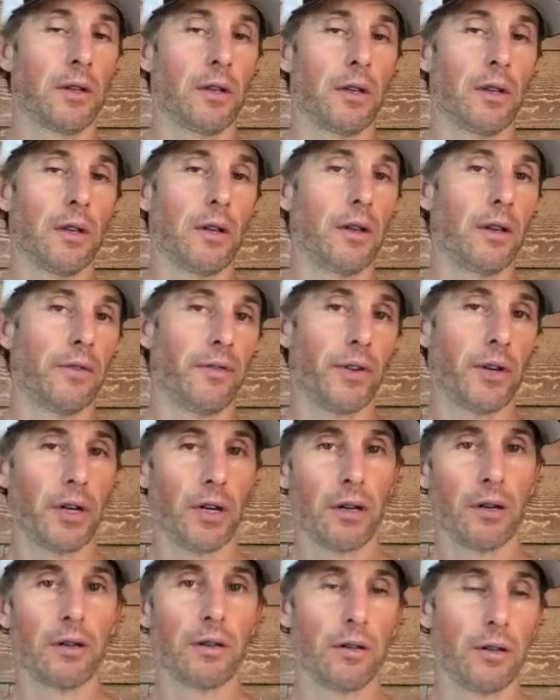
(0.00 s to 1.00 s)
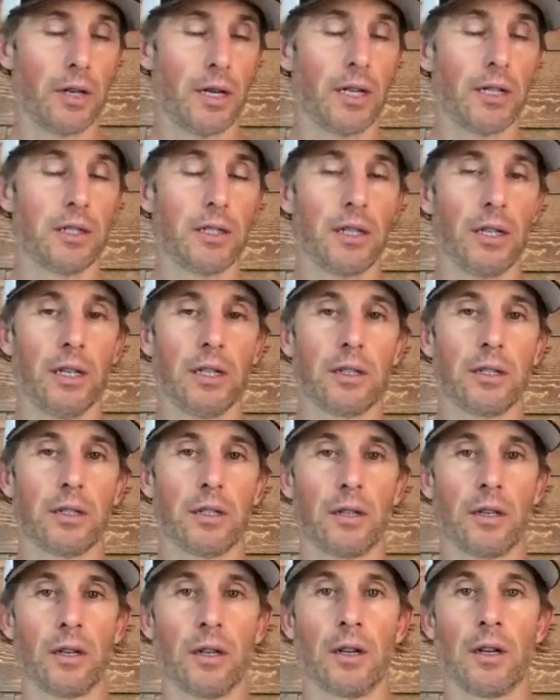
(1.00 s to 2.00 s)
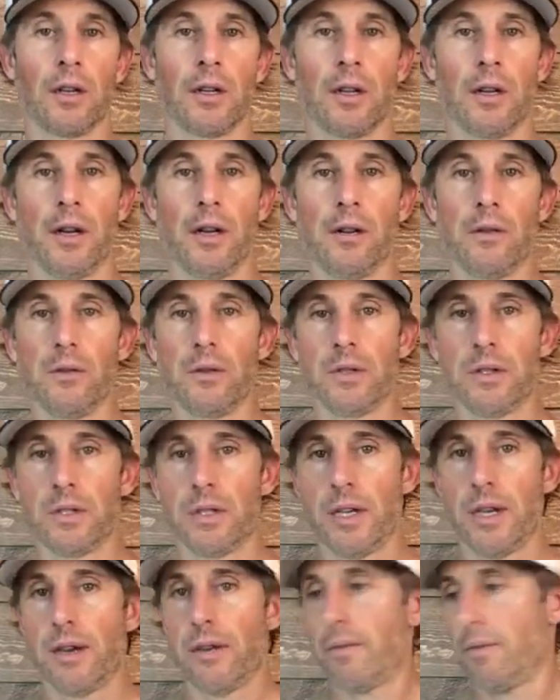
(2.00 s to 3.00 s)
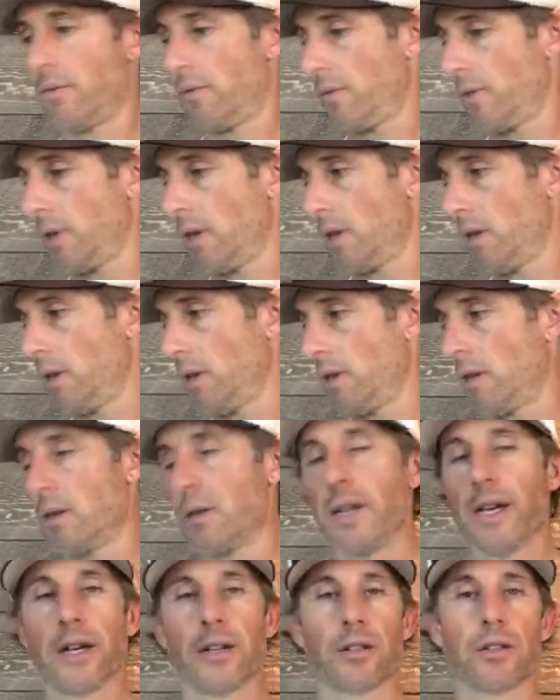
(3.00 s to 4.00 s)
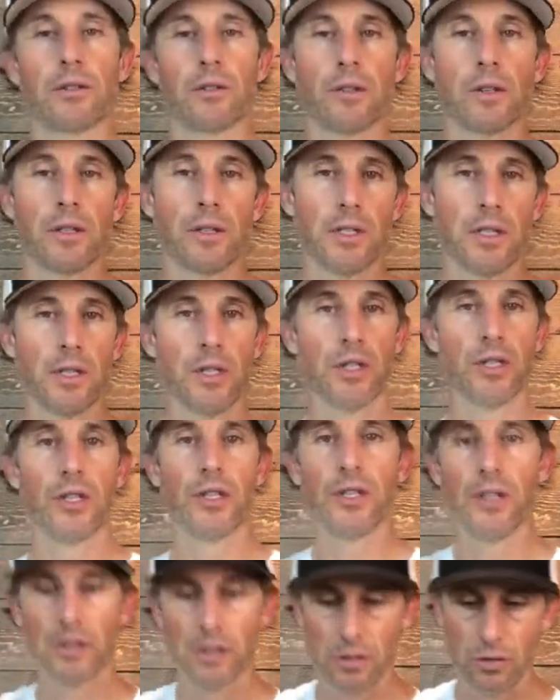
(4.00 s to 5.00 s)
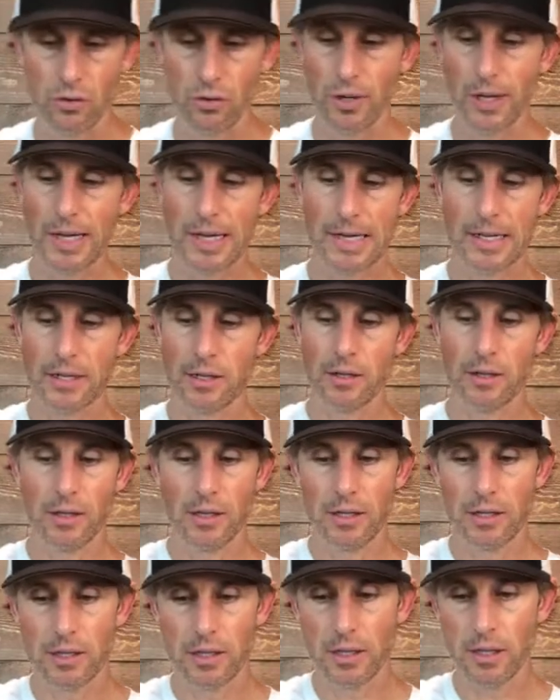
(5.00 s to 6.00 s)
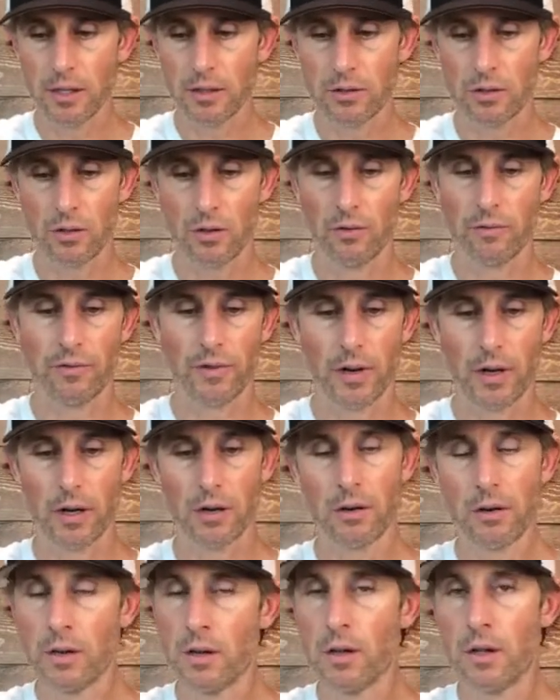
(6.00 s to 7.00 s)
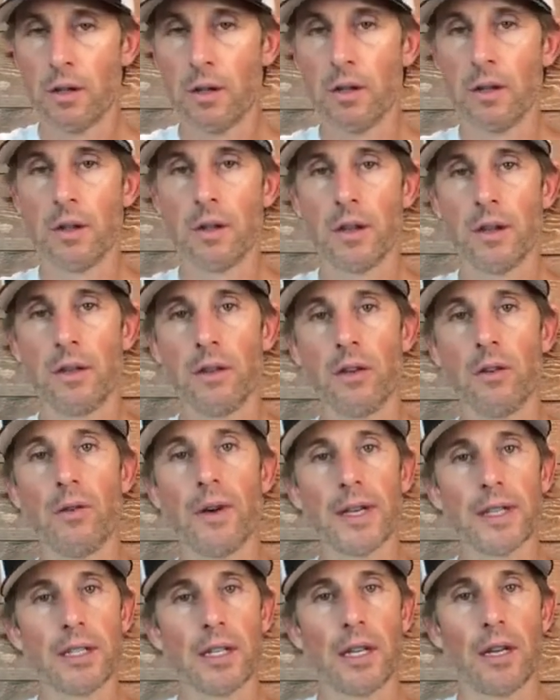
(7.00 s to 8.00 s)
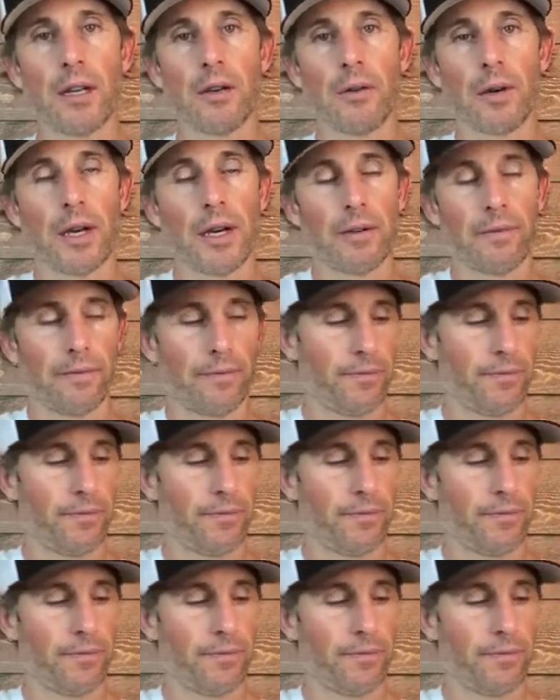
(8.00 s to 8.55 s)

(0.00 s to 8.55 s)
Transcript: If you're here in the United States, I know we usually have an international contingency tuning into these things, so for in the US anyway,